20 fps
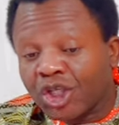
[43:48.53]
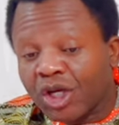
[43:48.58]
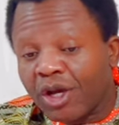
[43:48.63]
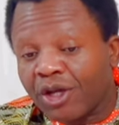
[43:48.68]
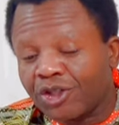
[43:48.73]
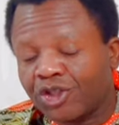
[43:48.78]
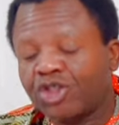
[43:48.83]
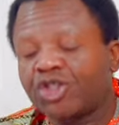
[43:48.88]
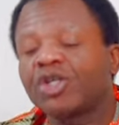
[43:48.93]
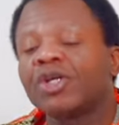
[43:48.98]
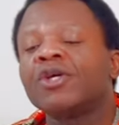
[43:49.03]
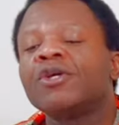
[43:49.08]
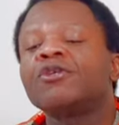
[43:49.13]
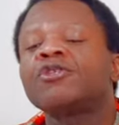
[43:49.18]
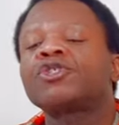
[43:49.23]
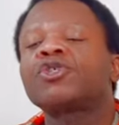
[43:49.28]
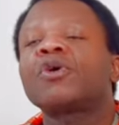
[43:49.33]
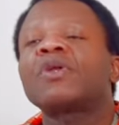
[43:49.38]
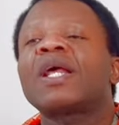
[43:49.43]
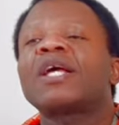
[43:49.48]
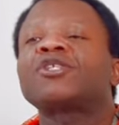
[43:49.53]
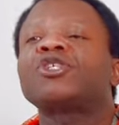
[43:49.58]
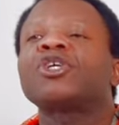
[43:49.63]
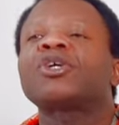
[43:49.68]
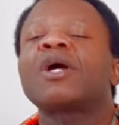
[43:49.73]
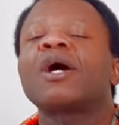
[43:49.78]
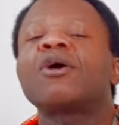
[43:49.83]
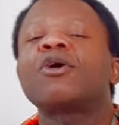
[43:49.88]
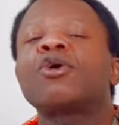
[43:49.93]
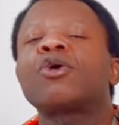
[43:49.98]
church, so that you
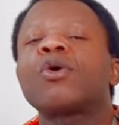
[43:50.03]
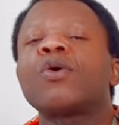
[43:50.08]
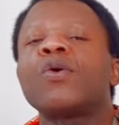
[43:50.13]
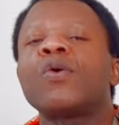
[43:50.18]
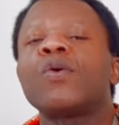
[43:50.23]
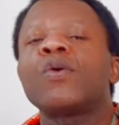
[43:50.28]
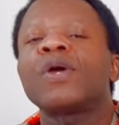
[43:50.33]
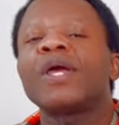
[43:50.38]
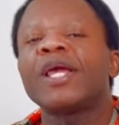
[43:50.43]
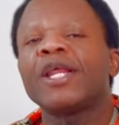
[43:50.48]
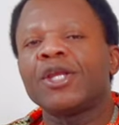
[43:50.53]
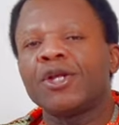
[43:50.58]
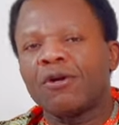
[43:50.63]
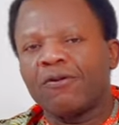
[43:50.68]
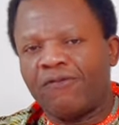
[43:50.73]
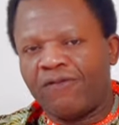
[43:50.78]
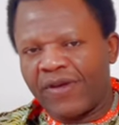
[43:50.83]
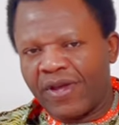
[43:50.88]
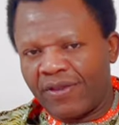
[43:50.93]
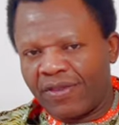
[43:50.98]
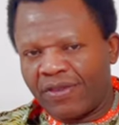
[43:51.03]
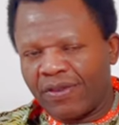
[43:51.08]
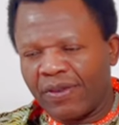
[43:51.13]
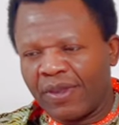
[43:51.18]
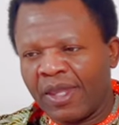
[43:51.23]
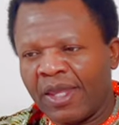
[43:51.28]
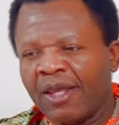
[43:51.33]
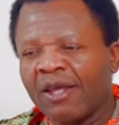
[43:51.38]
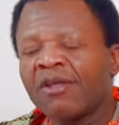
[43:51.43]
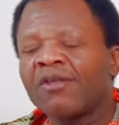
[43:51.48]
can grow in your faith.
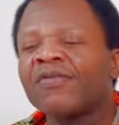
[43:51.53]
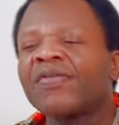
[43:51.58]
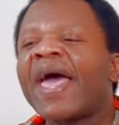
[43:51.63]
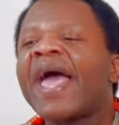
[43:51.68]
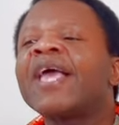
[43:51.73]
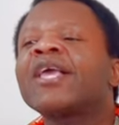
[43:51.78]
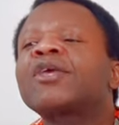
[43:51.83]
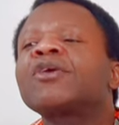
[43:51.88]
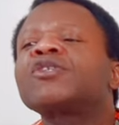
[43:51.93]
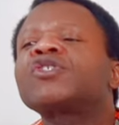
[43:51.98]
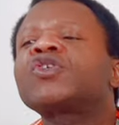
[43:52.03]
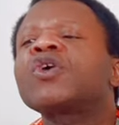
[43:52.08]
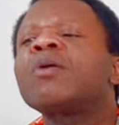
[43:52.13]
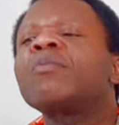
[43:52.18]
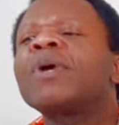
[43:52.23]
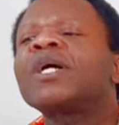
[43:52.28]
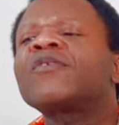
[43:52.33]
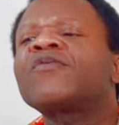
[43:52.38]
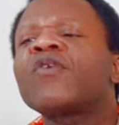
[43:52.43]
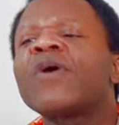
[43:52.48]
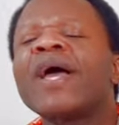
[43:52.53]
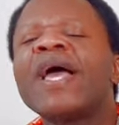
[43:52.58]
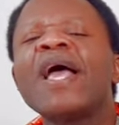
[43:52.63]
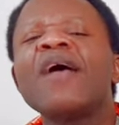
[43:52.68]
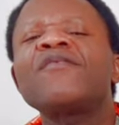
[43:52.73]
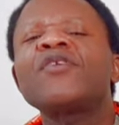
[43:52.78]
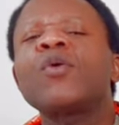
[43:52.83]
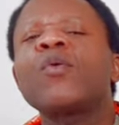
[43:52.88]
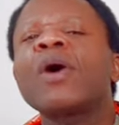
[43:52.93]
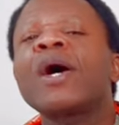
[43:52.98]
Thank you so much for
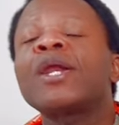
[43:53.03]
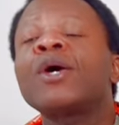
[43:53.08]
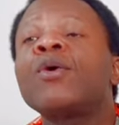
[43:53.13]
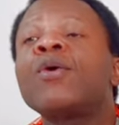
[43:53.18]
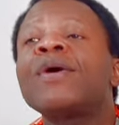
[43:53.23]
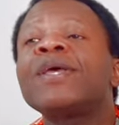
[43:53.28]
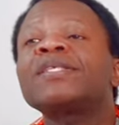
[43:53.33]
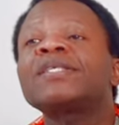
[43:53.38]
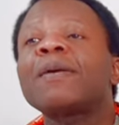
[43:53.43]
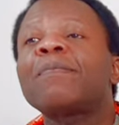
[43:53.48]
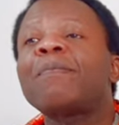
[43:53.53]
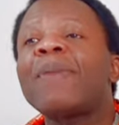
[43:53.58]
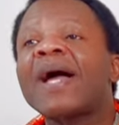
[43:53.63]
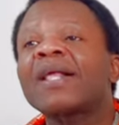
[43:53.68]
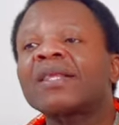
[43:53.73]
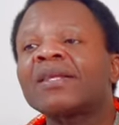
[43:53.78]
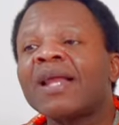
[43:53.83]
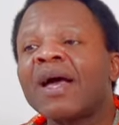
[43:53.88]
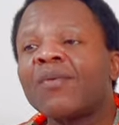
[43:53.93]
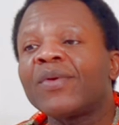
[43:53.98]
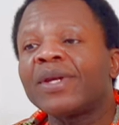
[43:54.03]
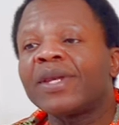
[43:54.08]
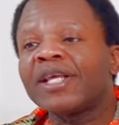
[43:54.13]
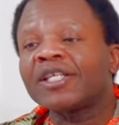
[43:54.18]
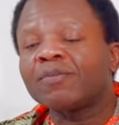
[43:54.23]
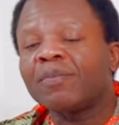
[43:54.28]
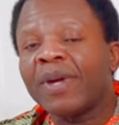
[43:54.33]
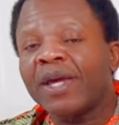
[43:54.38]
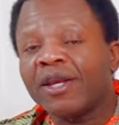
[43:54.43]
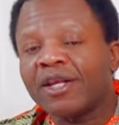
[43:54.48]
everyone who is a partner with
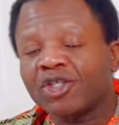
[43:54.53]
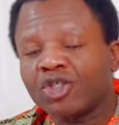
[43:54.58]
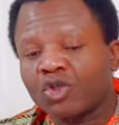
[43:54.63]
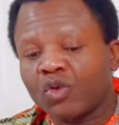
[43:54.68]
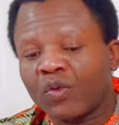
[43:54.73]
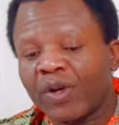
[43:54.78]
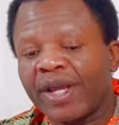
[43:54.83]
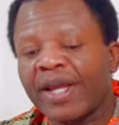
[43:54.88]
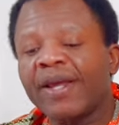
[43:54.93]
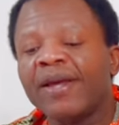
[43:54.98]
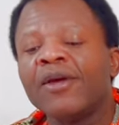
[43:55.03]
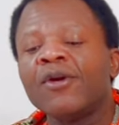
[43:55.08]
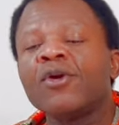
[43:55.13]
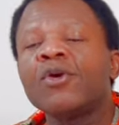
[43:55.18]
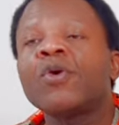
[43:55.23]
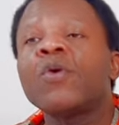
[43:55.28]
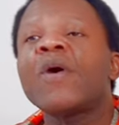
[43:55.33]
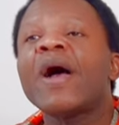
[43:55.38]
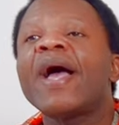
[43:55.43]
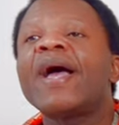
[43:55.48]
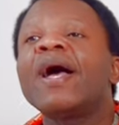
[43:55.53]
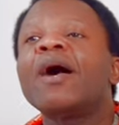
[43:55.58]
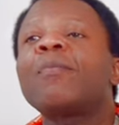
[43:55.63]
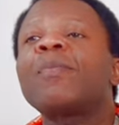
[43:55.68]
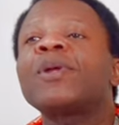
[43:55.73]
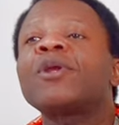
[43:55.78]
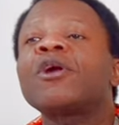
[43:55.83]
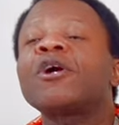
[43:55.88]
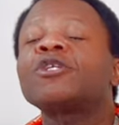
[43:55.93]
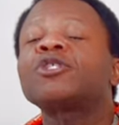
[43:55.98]
this ministry, who are
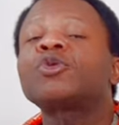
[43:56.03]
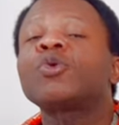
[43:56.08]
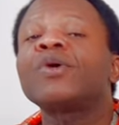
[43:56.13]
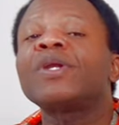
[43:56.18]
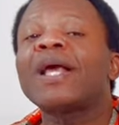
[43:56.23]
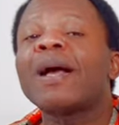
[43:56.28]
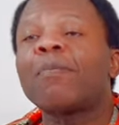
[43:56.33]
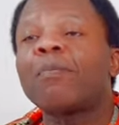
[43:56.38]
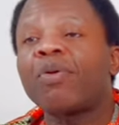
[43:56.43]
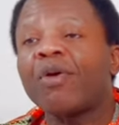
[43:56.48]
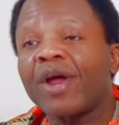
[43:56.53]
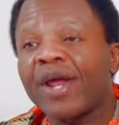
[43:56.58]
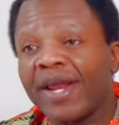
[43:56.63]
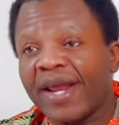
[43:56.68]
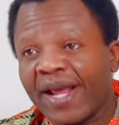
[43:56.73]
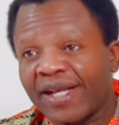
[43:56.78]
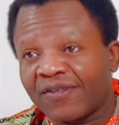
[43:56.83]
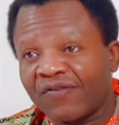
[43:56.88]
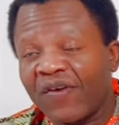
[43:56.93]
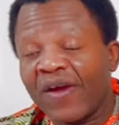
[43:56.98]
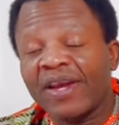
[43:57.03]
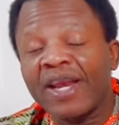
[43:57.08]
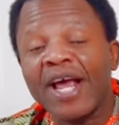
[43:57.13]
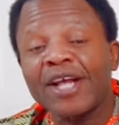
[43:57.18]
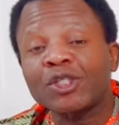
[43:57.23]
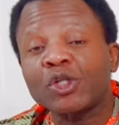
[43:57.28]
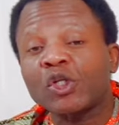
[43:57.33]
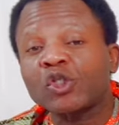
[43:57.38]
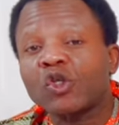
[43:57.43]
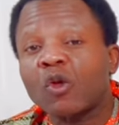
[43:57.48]
helping us through their prayers,
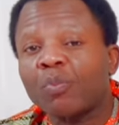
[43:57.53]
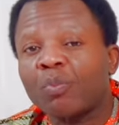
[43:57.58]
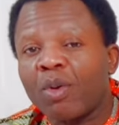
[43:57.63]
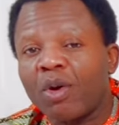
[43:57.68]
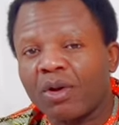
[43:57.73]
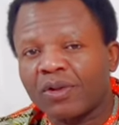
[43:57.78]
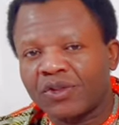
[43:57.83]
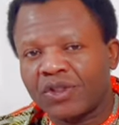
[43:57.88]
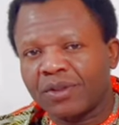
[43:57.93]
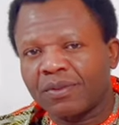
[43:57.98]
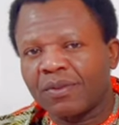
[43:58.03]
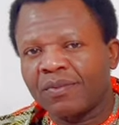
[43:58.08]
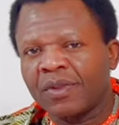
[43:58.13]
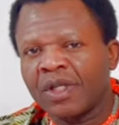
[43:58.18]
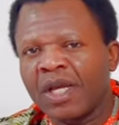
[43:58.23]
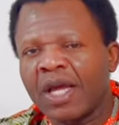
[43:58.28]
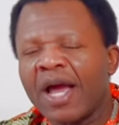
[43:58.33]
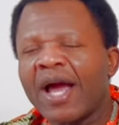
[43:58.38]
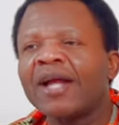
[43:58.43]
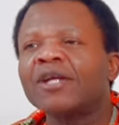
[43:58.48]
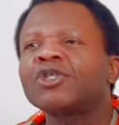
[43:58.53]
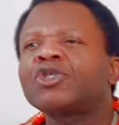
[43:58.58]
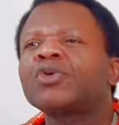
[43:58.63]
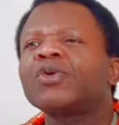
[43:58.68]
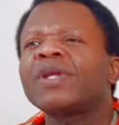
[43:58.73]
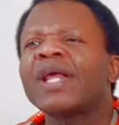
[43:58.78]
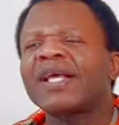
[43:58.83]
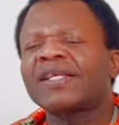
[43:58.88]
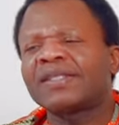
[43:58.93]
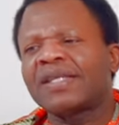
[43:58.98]
financial support, and
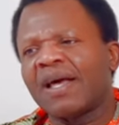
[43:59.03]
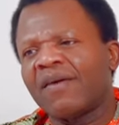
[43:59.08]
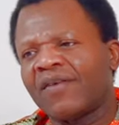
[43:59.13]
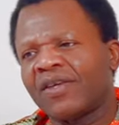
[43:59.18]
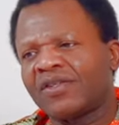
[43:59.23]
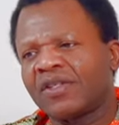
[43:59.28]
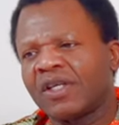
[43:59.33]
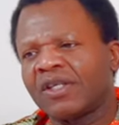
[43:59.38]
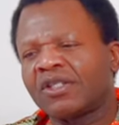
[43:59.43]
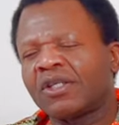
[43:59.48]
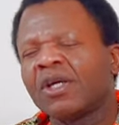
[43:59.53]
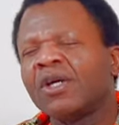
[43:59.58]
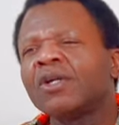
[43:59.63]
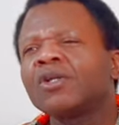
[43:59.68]
through their services